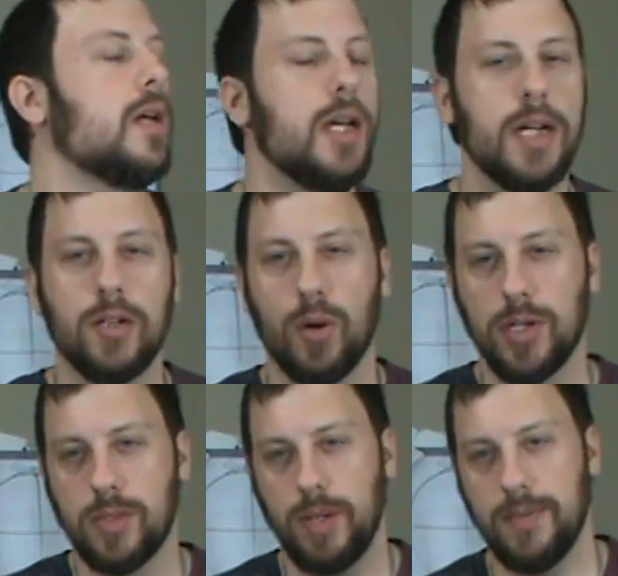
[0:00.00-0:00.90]
And of
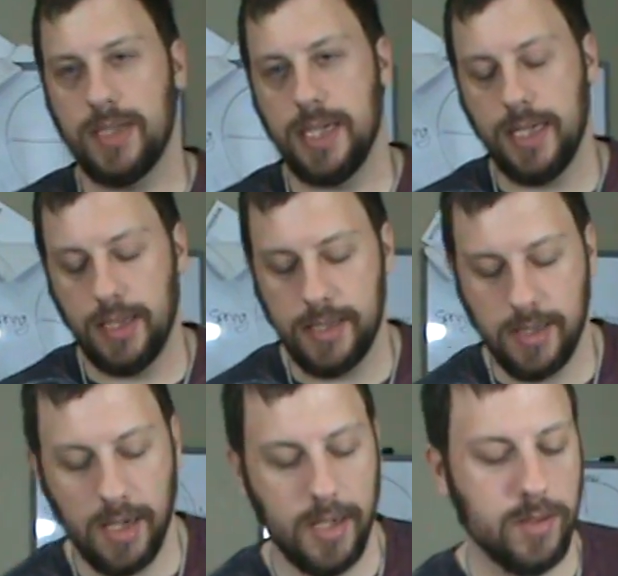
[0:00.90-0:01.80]
course, we have a daily
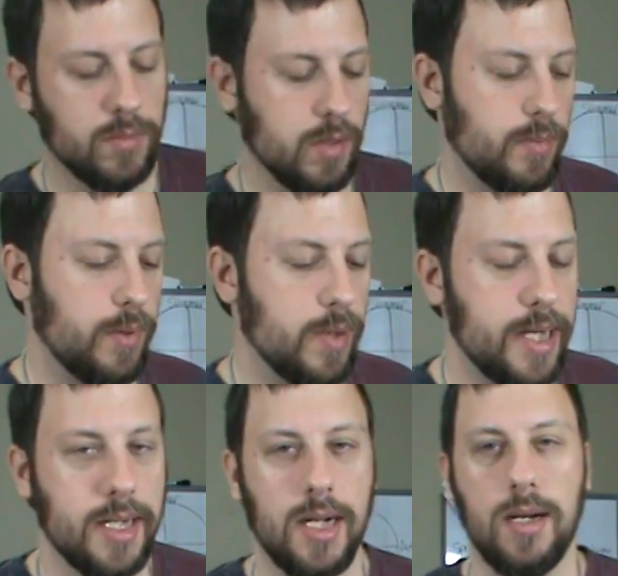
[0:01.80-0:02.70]
cycle where we
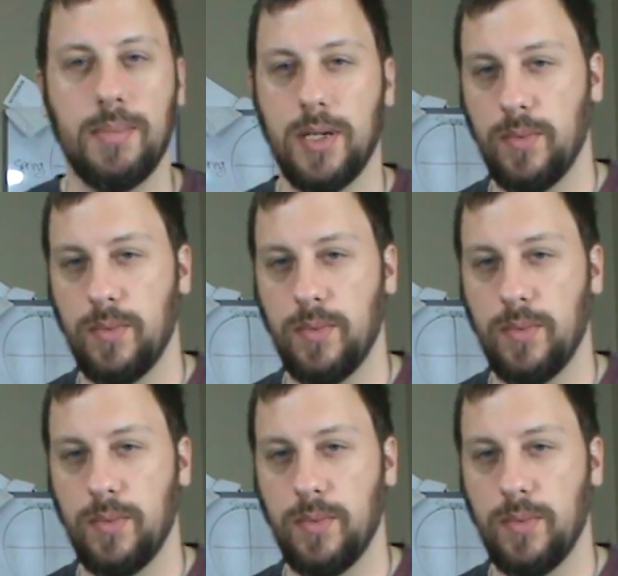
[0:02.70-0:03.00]
wake up,